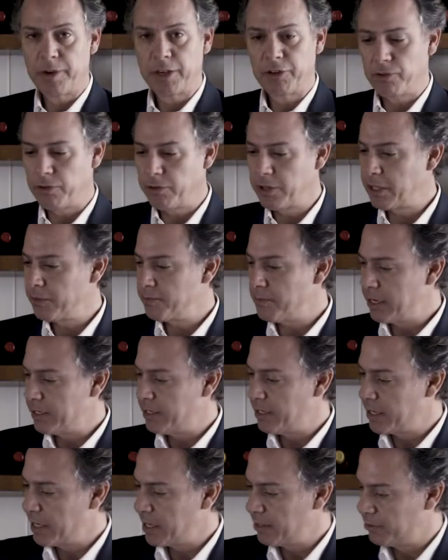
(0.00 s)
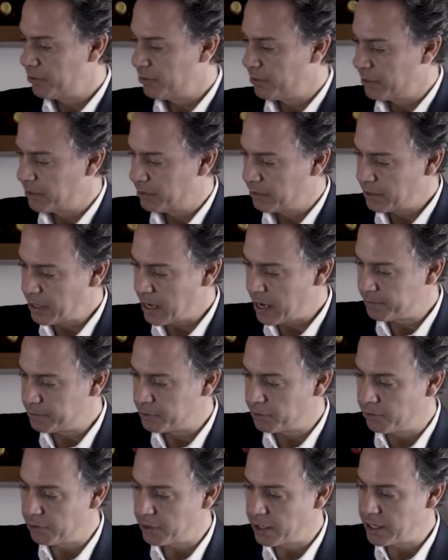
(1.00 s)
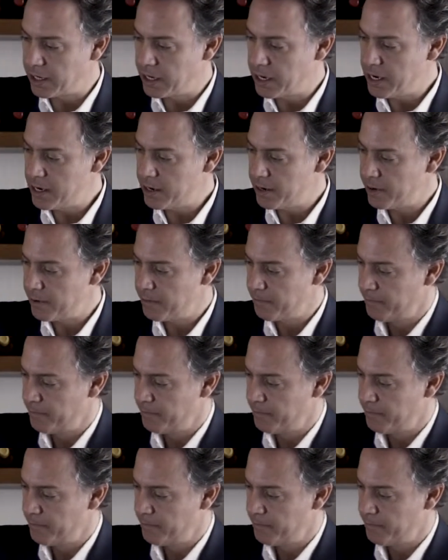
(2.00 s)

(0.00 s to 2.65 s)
make sure that my decanter is absolutely clean.